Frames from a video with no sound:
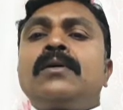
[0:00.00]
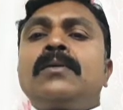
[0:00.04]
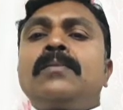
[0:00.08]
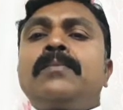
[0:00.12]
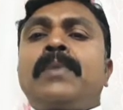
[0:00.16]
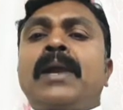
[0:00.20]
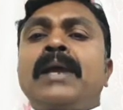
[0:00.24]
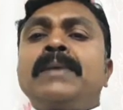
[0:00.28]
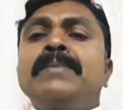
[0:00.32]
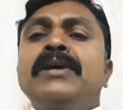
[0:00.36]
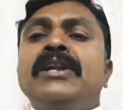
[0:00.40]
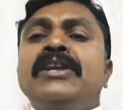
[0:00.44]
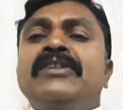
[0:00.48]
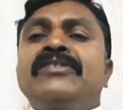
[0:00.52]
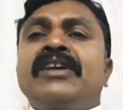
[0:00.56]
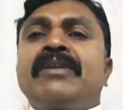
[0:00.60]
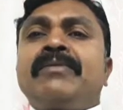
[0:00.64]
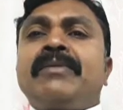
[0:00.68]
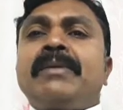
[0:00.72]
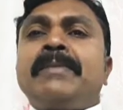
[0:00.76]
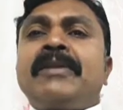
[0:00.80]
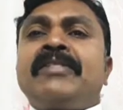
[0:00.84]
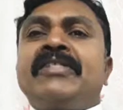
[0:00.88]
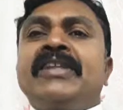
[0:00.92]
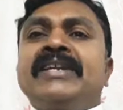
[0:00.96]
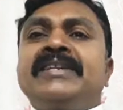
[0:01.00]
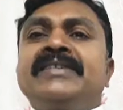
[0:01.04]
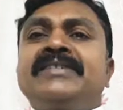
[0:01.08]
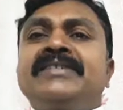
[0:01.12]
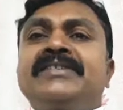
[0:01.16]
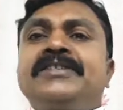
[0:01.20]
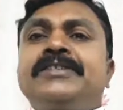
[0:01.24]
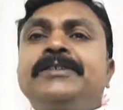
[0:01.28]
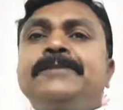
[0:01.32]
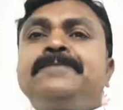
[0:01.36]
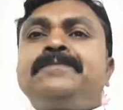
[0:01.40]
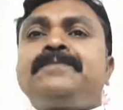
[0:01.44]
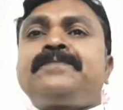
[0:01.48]
primary survey
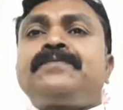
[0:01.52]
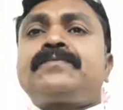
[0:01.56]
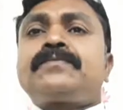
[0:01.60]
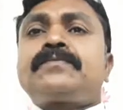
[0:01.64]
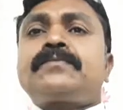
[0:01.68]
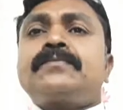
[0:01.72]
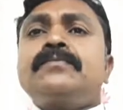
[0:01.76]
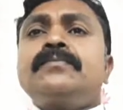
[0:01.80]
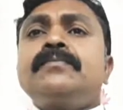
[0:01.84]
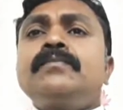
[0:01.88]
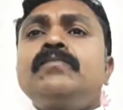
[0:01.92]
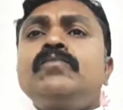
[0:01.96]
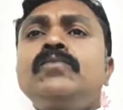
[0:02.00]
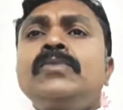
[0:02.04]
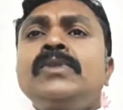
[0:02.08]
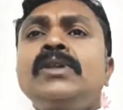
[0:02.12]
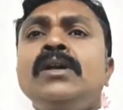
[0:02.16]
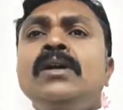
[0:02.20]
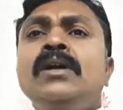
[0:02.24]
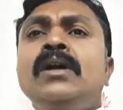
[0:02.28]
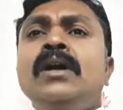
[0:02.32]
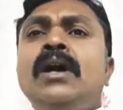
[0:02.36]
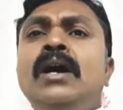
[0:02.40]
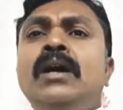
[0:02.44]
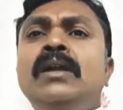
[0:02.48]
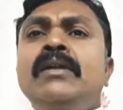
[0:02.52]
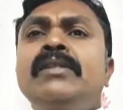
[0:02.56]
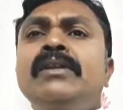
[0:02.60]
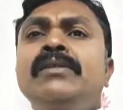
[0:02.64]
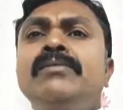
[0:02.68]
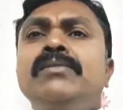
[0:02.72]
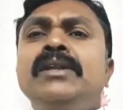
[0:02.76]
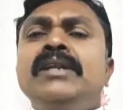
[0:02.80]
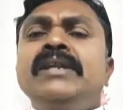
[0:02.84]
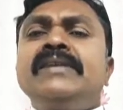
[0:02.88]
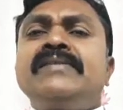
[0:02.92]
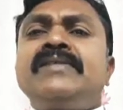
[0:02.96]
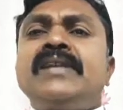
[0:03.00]
methods. Another
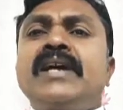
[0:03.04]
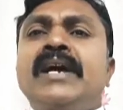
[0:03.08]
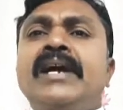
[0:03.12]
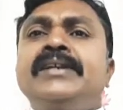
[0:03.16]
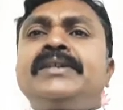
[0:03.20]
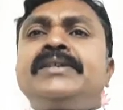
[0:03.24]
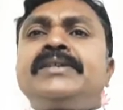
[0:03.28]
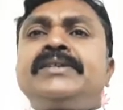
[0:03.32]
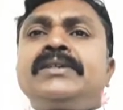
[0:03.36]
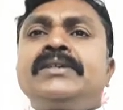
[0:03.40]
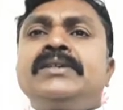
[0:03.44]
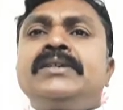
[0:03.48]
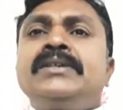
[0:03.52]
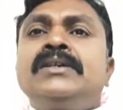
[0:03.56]
one is that